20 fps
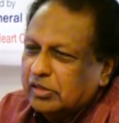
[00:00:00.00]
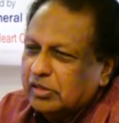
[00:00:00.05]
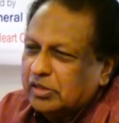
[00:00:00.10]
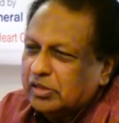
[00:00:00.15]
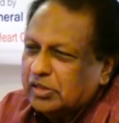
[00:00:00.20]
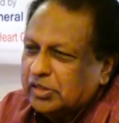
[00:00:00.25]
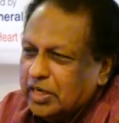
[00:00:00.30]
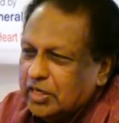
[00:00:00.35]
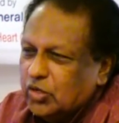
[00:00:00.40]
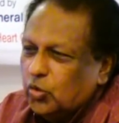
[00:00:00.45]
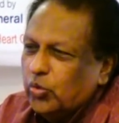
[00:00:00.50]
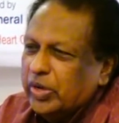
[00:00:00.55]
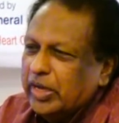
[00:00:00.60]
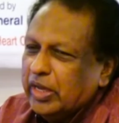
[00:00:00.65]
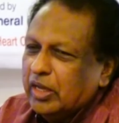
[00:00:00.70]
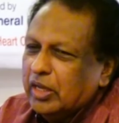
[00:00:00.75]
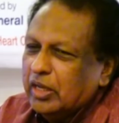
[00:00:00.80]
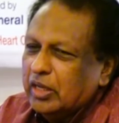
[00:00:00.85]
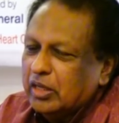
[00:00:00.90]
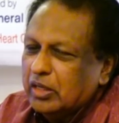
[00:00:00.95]
straight
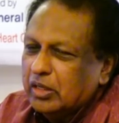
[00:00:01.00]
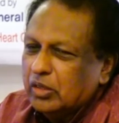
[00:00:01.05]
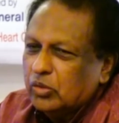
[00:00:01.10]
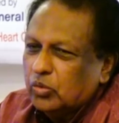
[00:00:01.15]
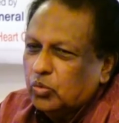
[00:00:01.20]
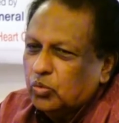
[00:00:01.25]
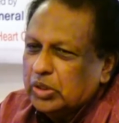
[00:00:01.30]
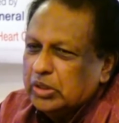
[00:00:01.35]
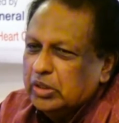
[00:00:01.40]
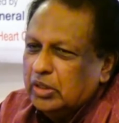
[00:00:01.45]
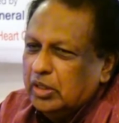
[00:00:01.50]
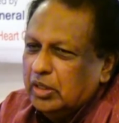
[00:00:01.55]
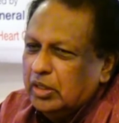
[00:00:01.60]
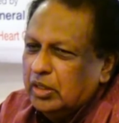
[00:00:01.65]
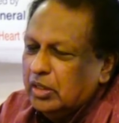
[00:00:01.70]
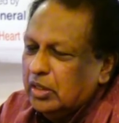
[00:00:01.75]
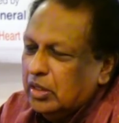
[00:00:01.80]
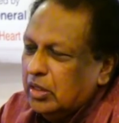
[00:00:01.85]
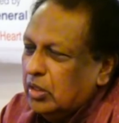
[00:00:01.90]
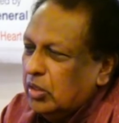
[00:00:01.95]
away with the
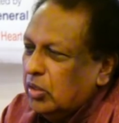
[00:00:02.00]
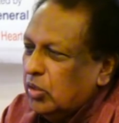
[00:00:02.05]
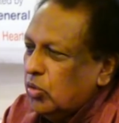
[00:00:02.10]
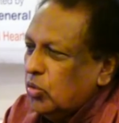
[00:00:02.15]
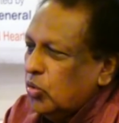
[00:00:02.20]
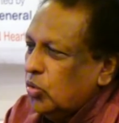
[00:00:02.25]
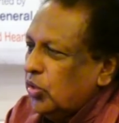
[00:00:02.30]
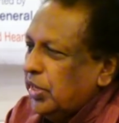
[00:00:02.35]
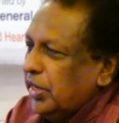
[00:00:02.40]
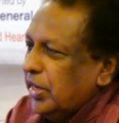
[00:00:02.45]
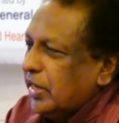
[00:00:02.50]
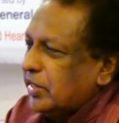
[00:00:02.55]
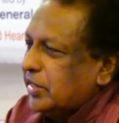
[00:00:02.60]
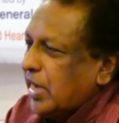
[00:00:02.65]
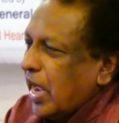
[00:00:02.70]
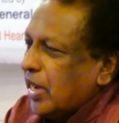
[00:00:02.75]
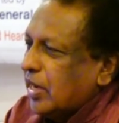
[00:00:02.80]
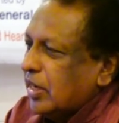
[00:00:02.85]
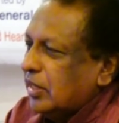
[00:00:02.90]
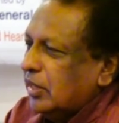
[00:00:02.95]
Uri
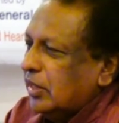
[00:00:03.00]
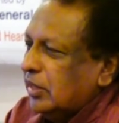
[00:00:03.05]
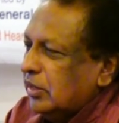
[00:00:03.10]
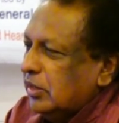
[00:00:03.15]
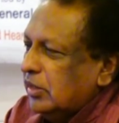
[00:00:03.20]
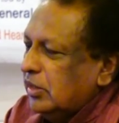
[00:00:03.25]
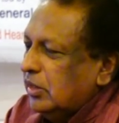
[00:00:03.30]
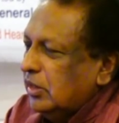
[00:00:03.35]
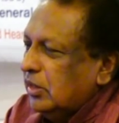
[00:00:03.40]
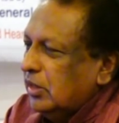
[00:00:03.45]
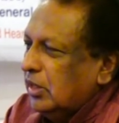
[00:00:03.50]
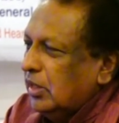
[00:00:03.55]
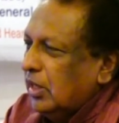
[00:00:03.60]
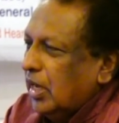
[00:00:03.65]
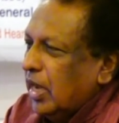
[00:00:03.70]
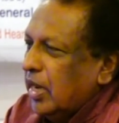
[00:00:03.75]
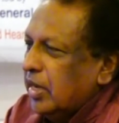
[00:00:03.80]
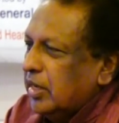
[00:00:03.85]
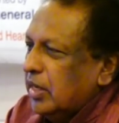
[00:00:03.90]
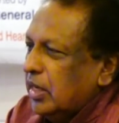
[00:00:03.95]
attack
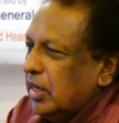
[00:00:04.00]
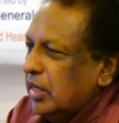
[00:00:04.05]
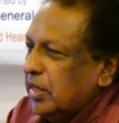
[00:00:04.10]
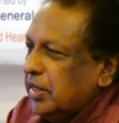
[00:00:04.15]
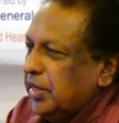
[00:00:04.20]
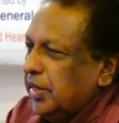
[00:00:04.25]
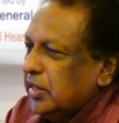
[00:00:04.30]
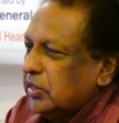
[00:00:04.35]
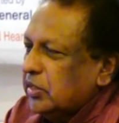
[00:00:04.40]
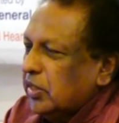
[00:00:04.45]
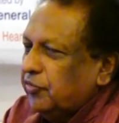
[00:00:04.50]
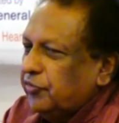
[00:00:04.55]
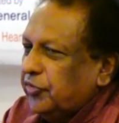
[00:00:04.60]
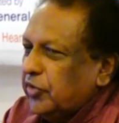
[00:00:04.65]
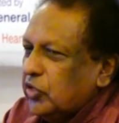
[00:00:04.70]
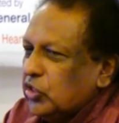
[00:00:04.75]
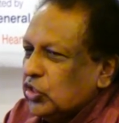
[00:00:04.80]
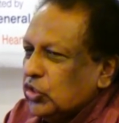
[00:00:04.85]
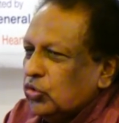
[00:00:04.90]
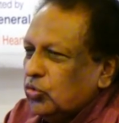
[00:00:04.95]
and India's
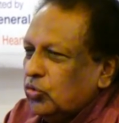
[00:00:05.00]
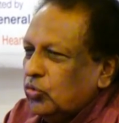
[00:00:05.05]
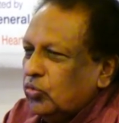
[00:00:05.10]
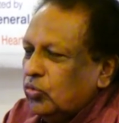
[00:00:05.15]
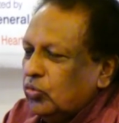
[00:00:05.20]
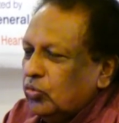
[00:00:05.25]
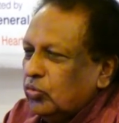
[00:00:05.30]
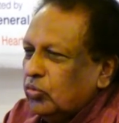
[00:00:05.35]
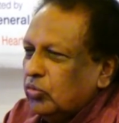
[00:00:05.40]
efforts to